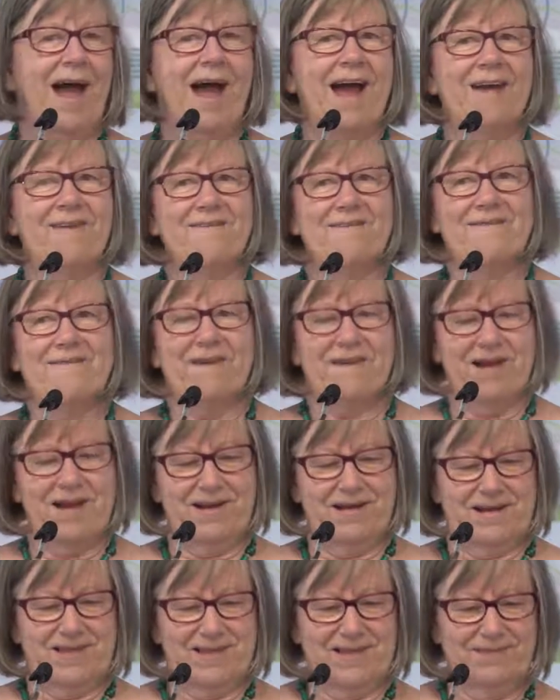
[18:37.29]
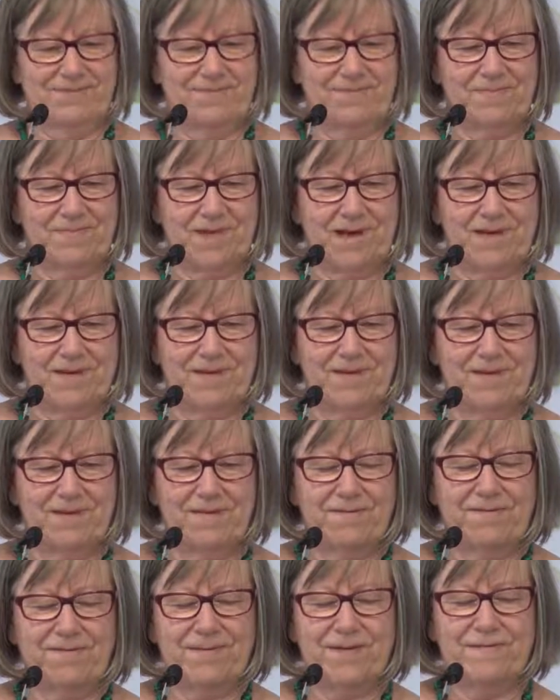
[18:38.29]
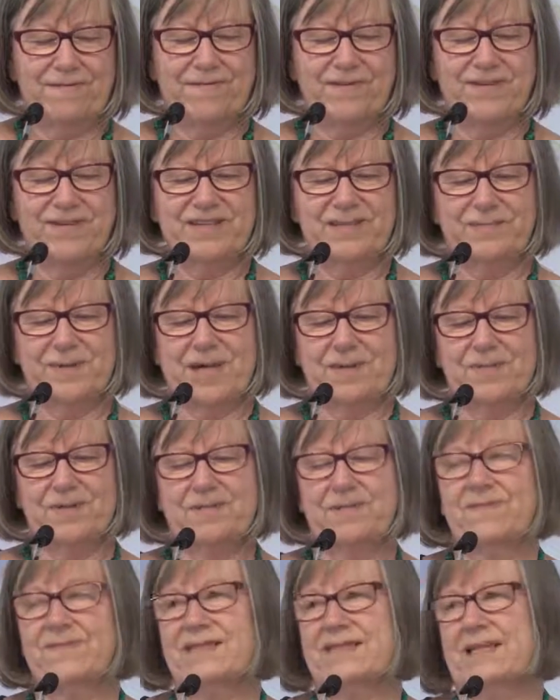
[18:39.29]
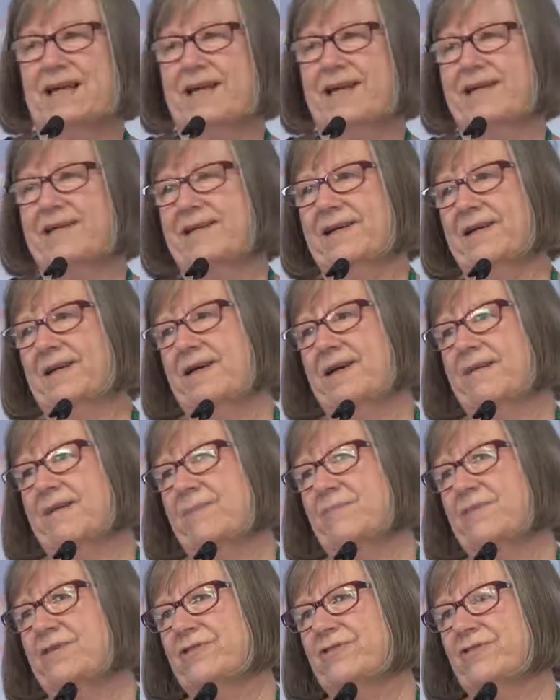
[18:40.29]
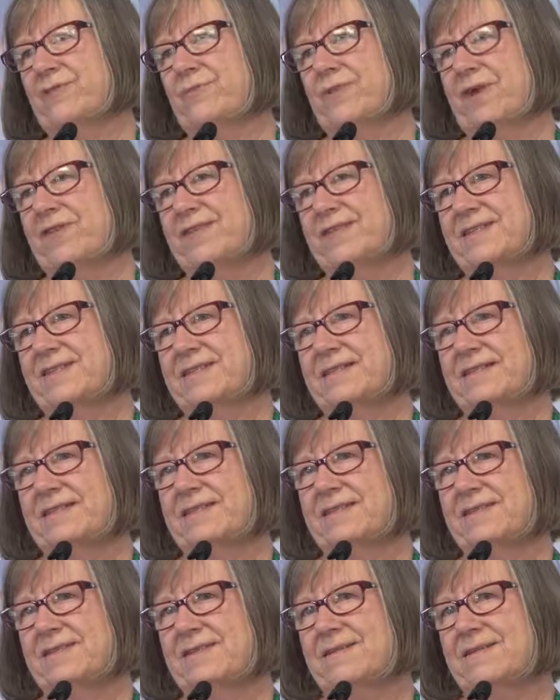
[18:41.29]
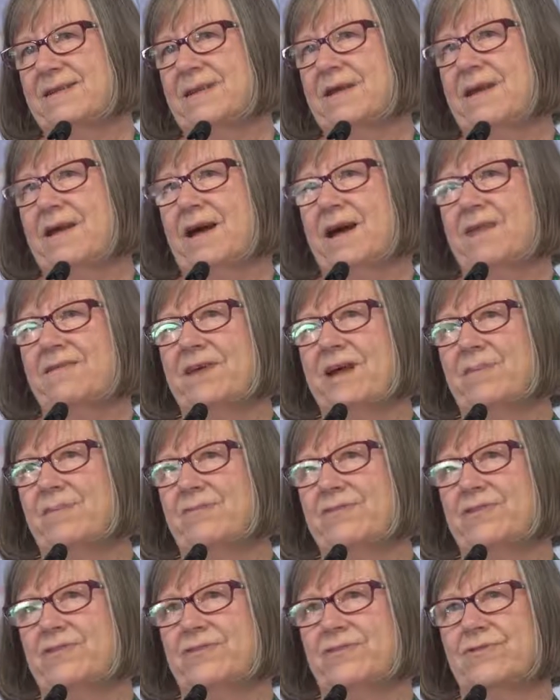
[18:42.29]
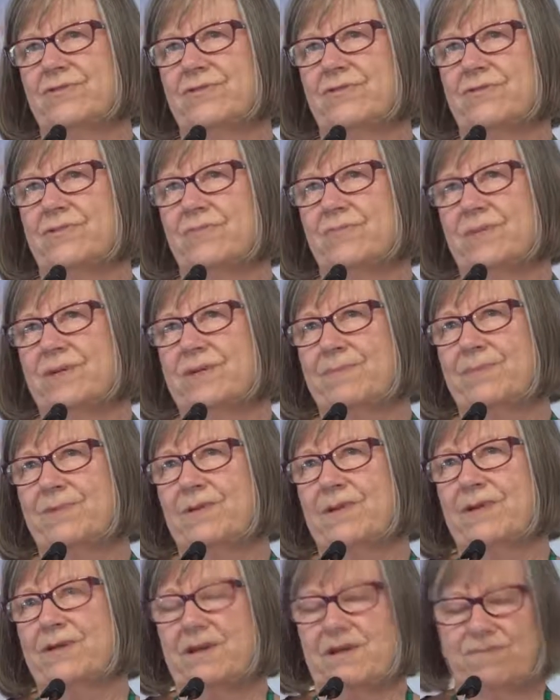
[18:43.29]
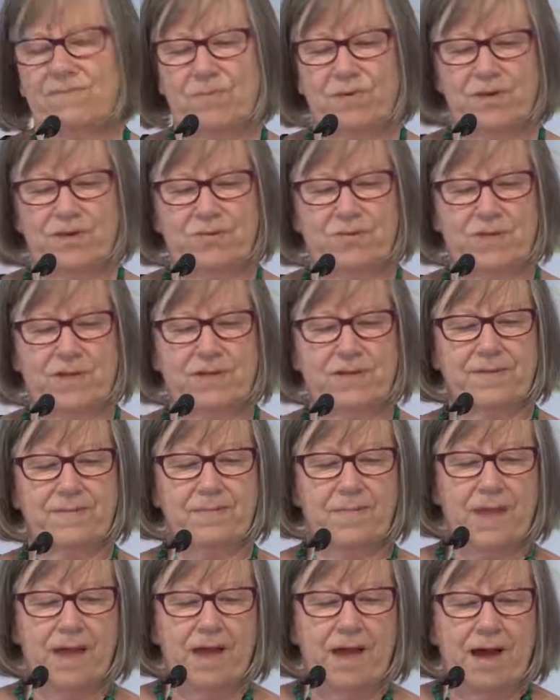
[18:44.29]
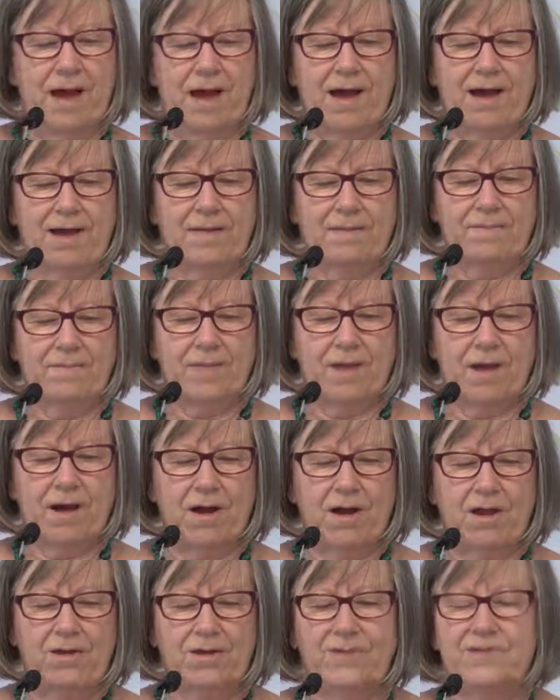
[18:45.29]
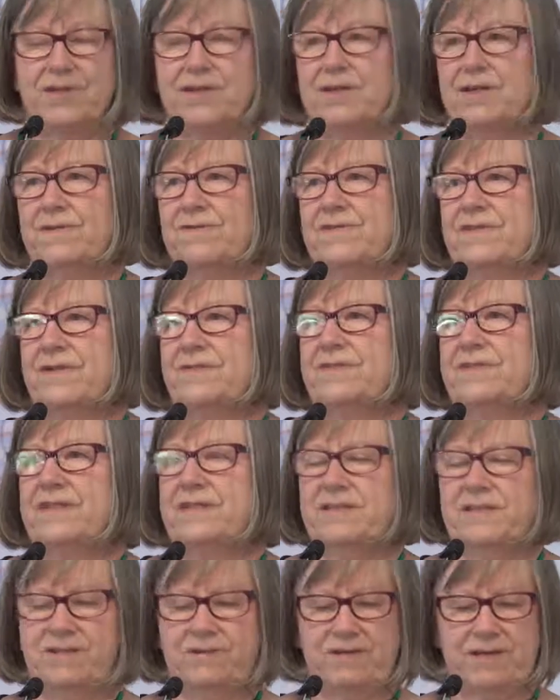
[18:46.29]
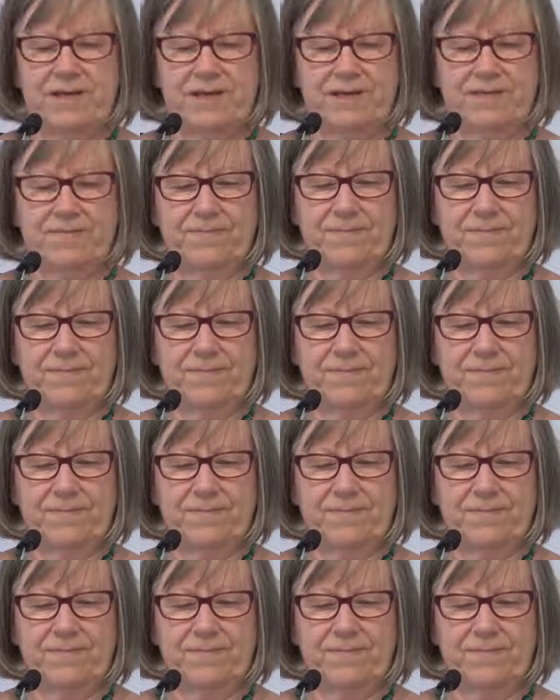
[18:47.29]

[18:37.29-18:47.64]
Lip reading: And finally, from the first peoples of this land, our Aboriginal brothers and sisters, and the Aboriginal people that I've worked with, I learnt the gift of Dadiri.